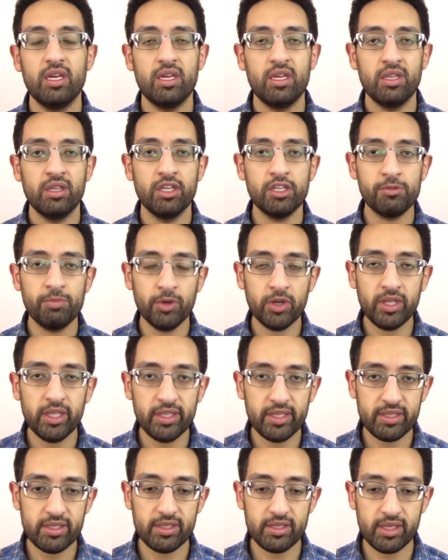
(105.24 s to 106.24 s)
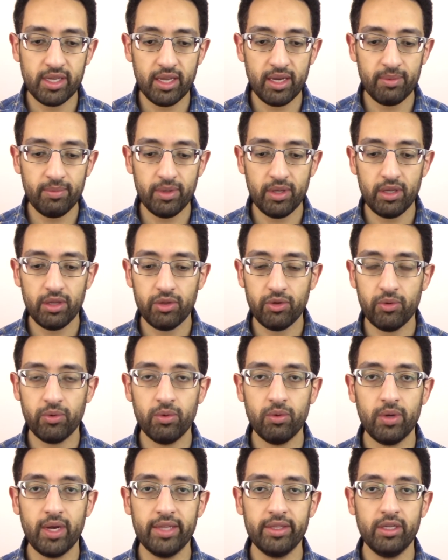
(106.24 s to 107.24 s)
This book list is going to be
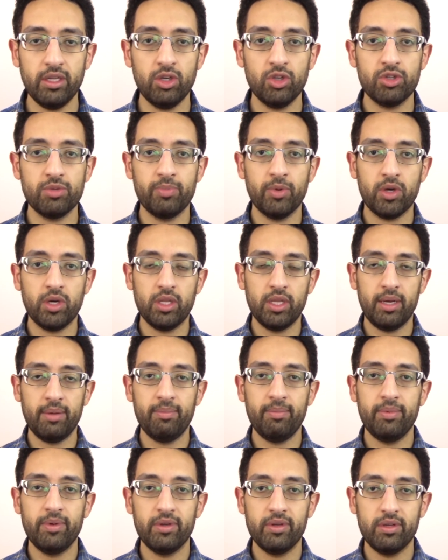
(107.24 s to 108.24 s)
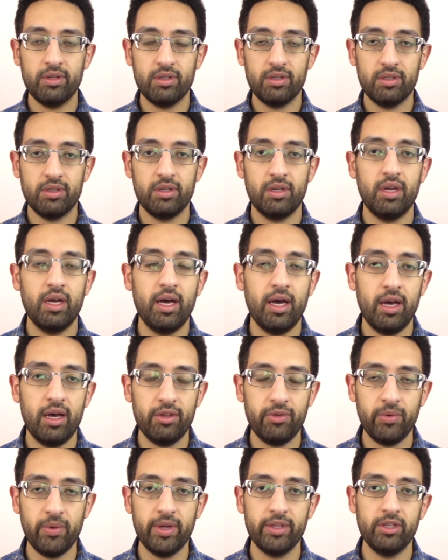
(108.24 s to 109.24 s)
through Andalus Book Club,
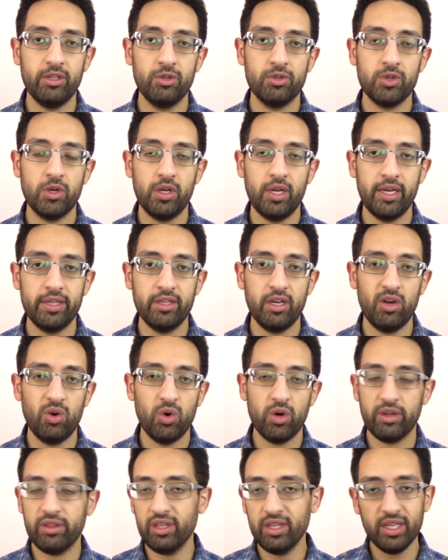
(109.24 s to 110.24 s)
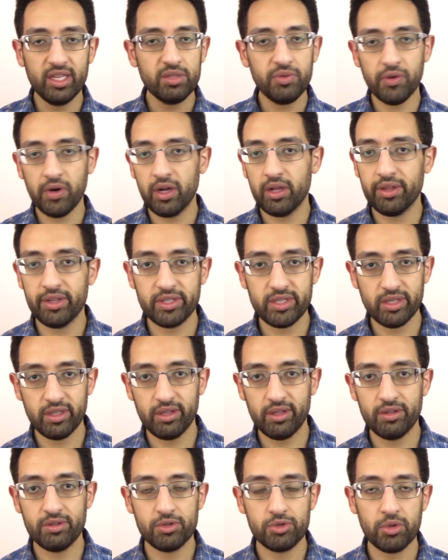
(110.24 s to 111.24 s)
through andalusonline.org. The links for all this in
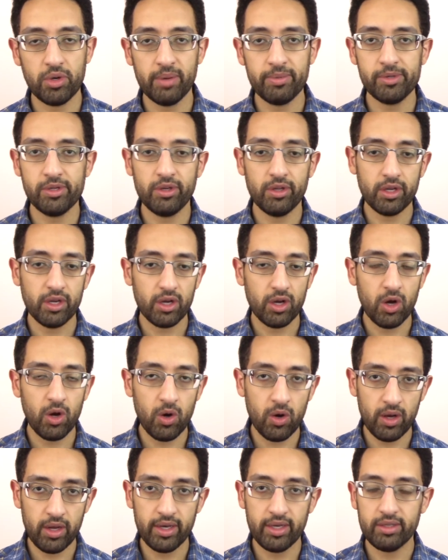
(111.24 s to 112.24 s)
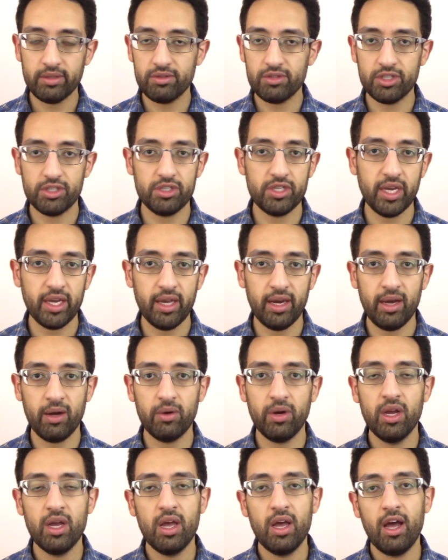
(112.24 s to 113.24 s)
the description. You can go in and just check it
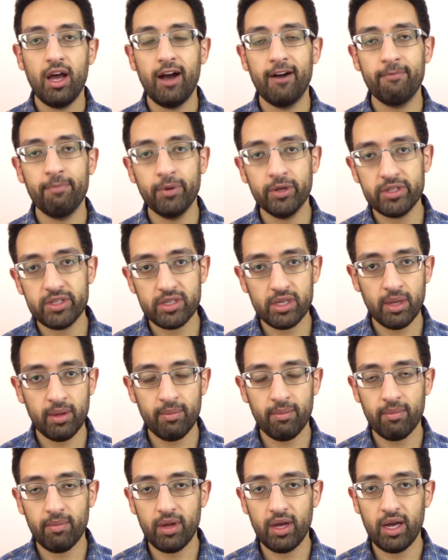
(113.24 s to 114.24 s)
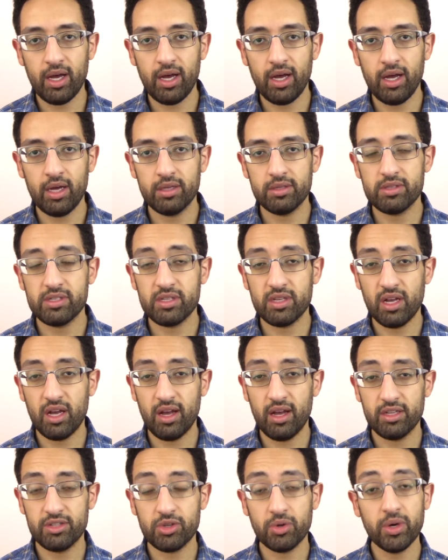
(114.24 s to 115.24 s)
out. I've put some
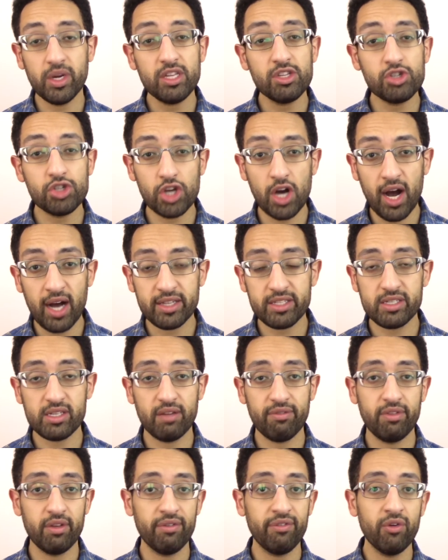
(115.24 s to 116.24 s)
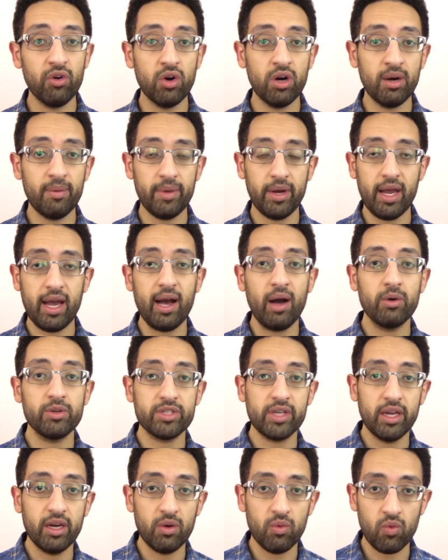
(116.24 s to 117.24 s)
screenshots of the forum and how it's
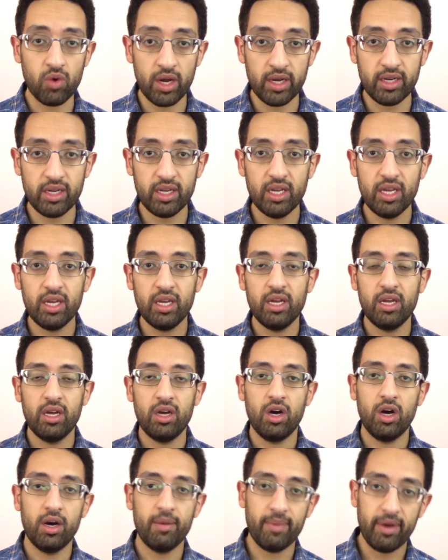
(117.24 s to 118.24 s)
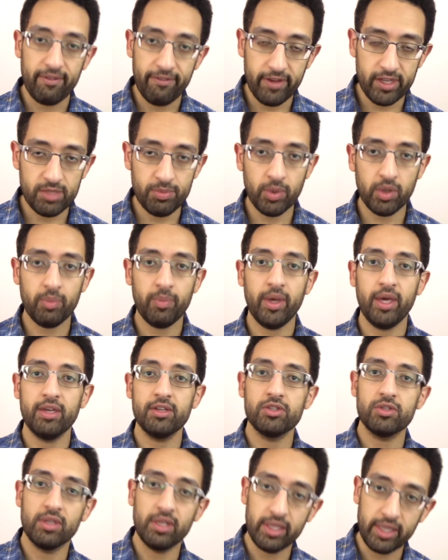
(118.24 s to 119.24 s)
going to run on my Facebook
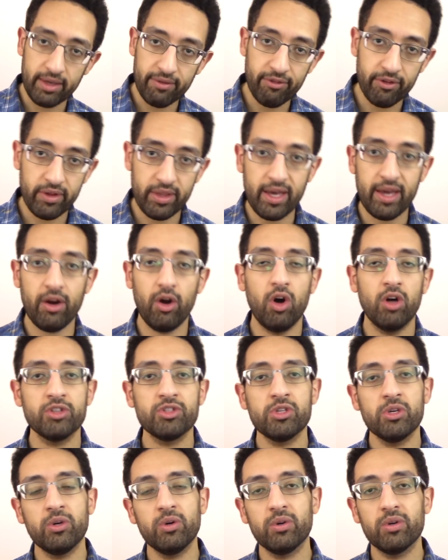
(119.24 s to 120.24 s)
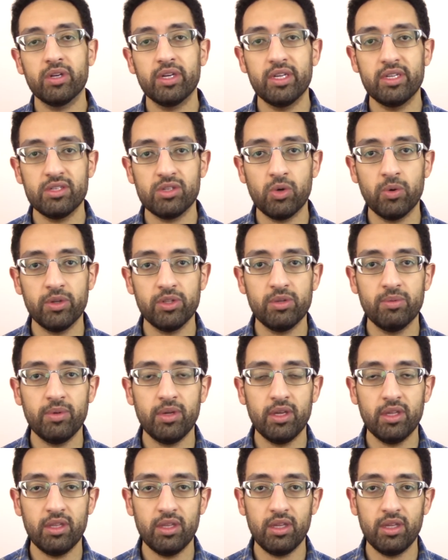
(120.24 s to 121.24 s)
page. The link for that also is going to be
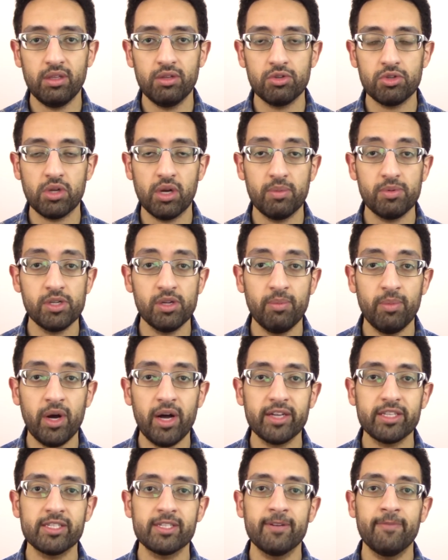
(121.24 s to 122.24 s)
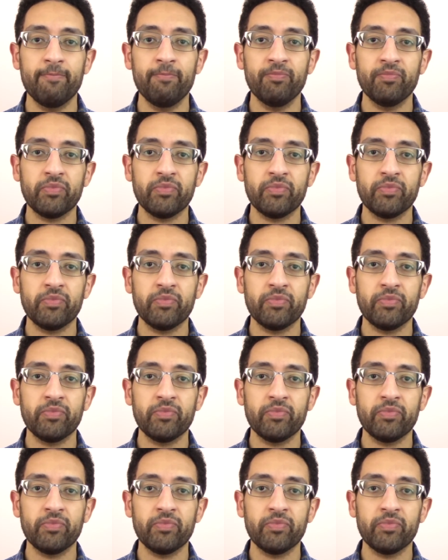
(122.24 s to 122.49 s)
in the description box.